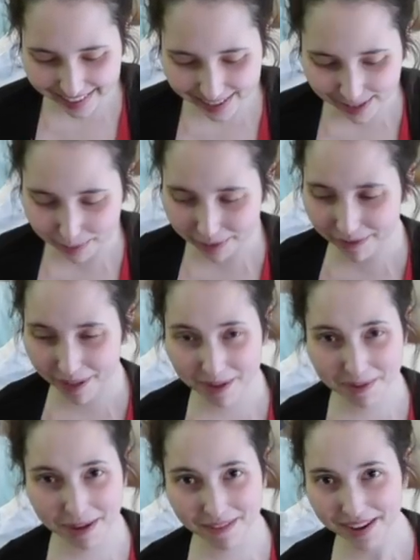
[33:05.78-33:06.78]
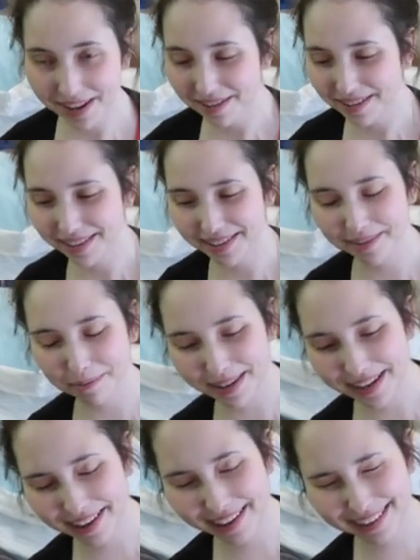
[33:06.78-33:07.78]
She's been following my videos since
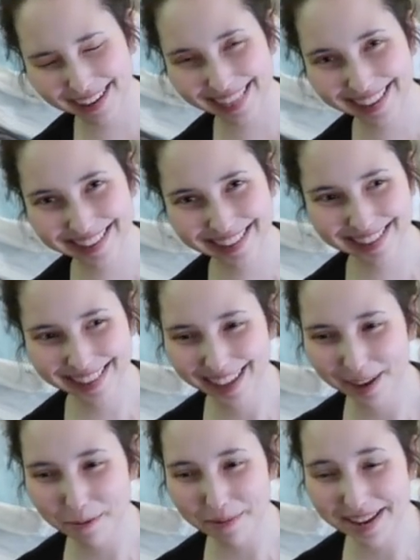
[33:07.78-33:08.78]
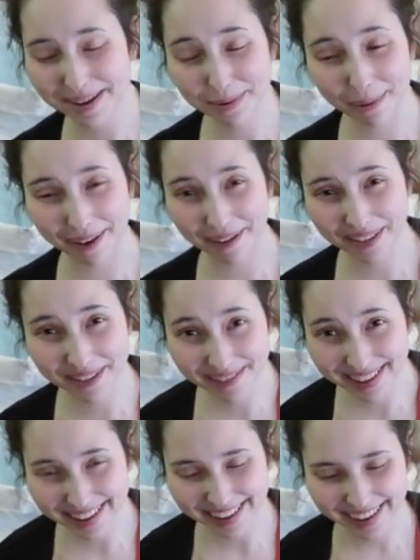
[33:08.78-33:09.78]
week, I think she's like week twelve.
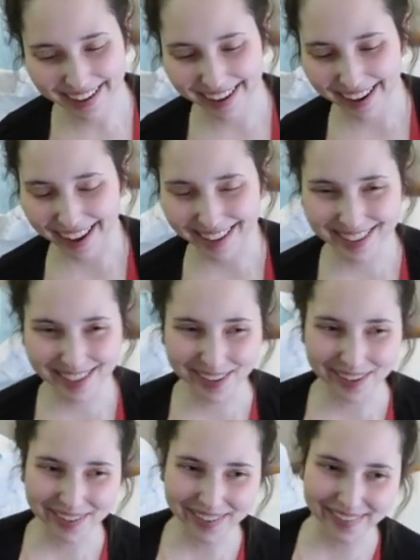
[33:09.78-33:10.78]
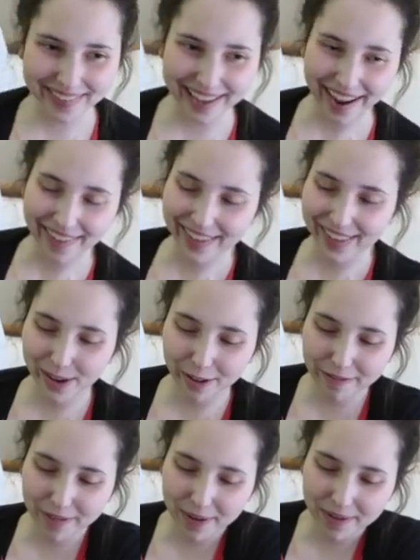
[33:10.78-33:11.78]
And so we had like a
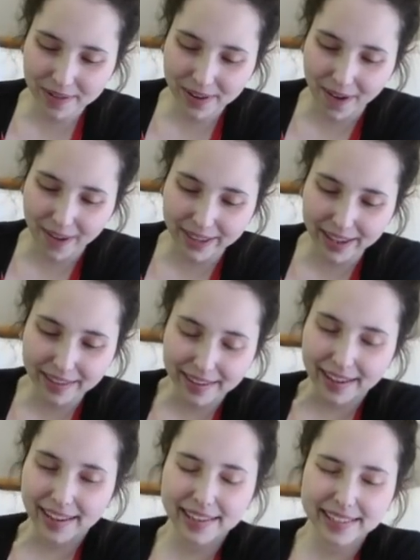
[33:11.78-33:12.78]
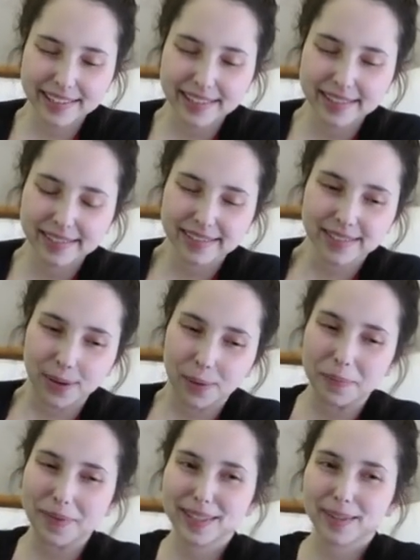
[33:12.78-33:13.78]
little phone call the other night and she
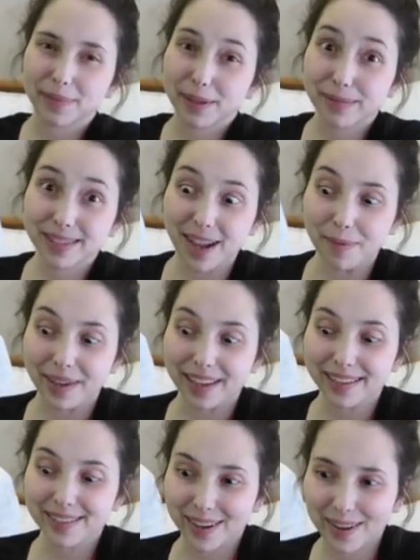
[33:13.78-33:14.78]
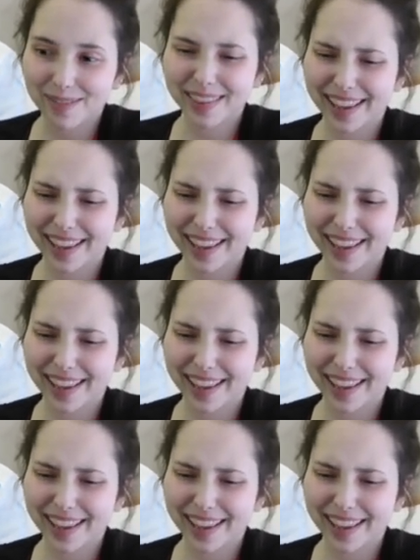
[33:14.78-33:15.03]
told me something was coming. So I was